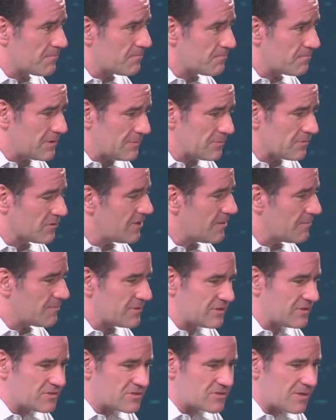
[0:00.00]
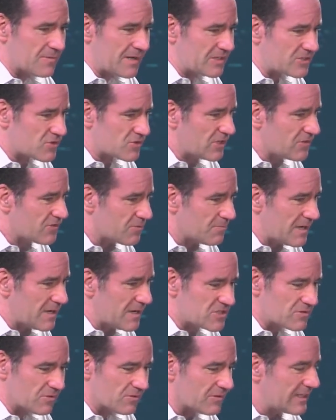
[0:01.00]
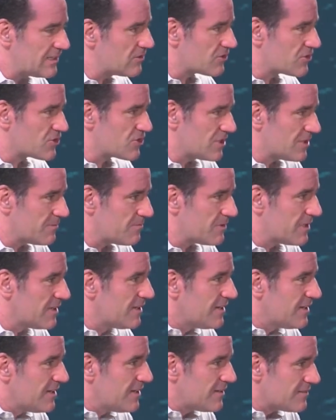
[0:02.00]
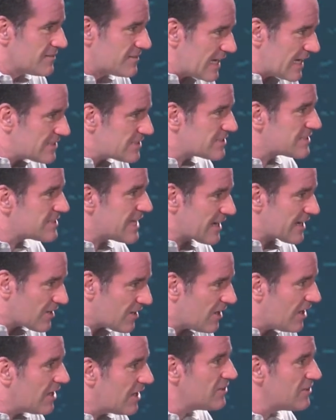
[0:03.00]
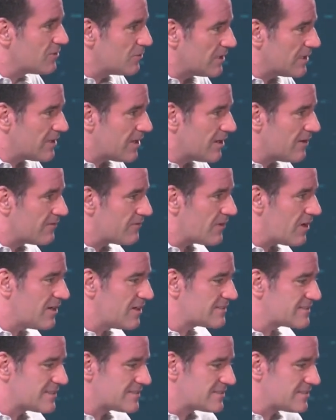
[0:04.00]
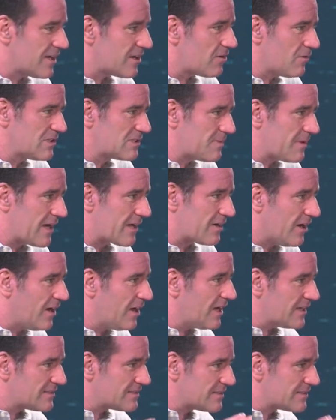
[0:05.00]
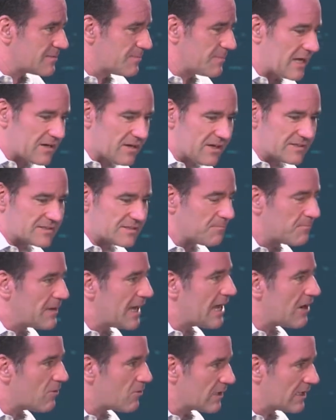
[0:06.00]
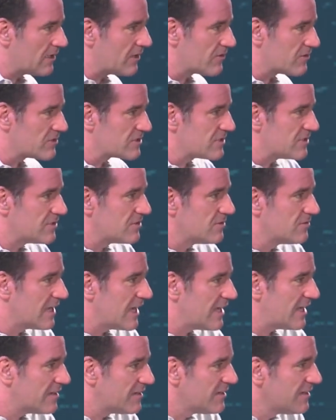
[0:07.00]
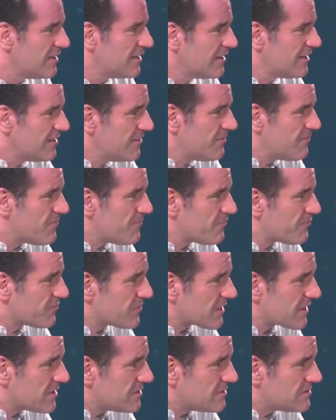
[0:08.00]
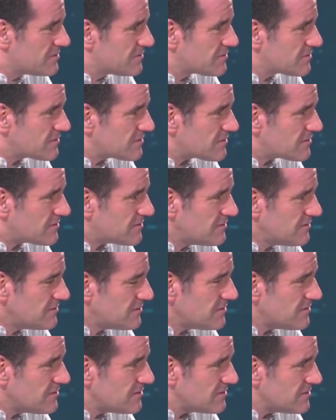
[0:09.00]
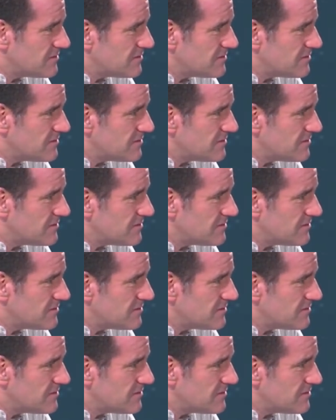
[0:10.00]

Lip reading: people up and talk about transformational leadership. That's that conduit of us. It's not always about us. It's about us empowering others to do that. Yeah, amen. And I think that